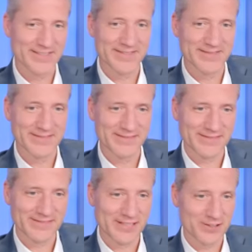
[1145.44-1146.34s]
Ready?
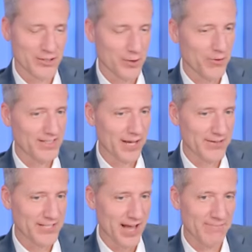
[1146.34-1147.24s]
Show and
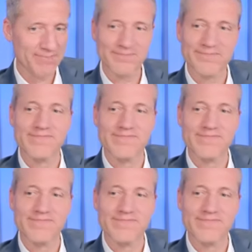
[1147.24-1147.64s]
tell time.